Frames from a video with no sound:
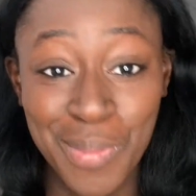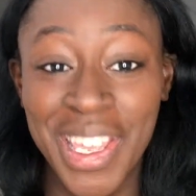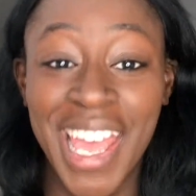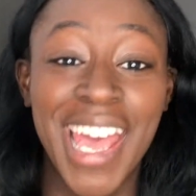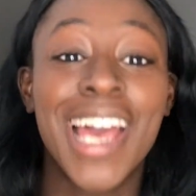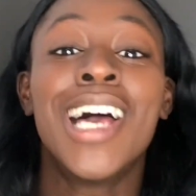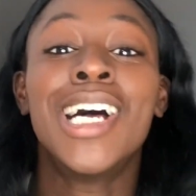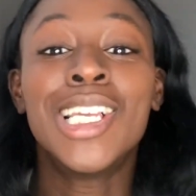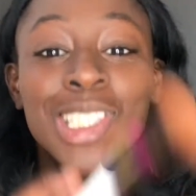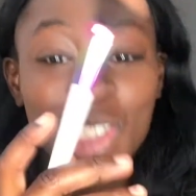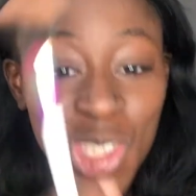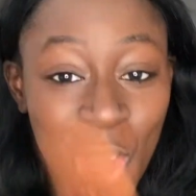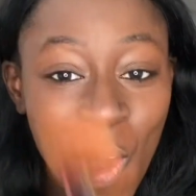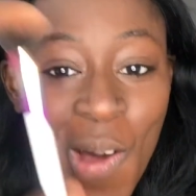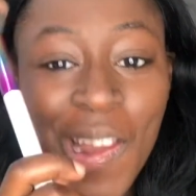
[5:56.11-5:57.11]
Yeah,
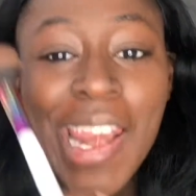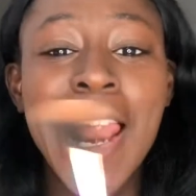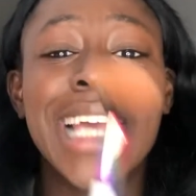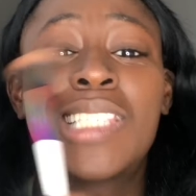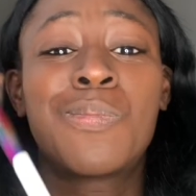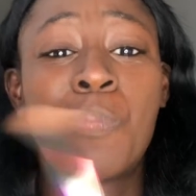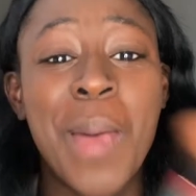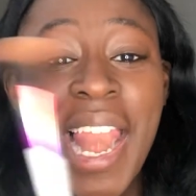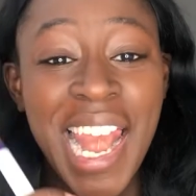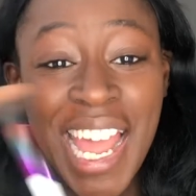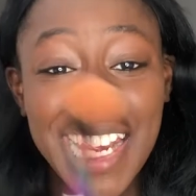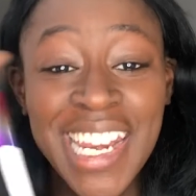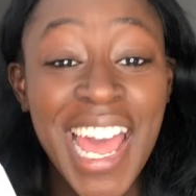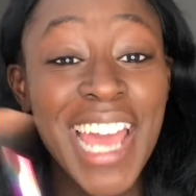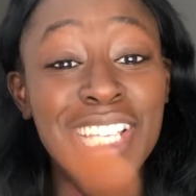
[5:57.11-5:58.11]
don't let
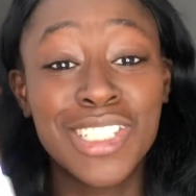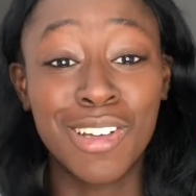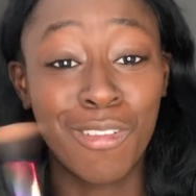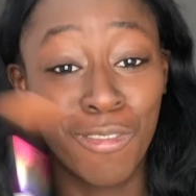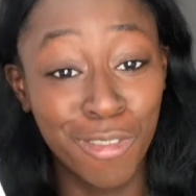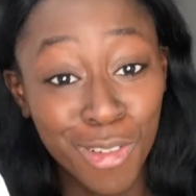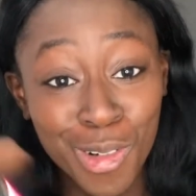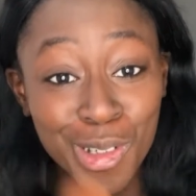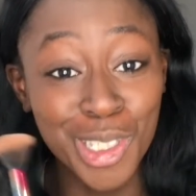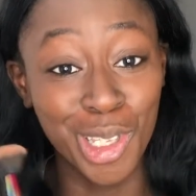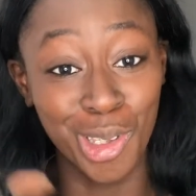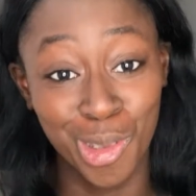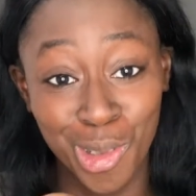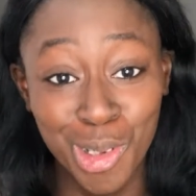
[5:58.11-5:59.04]
Bella Niger fool you,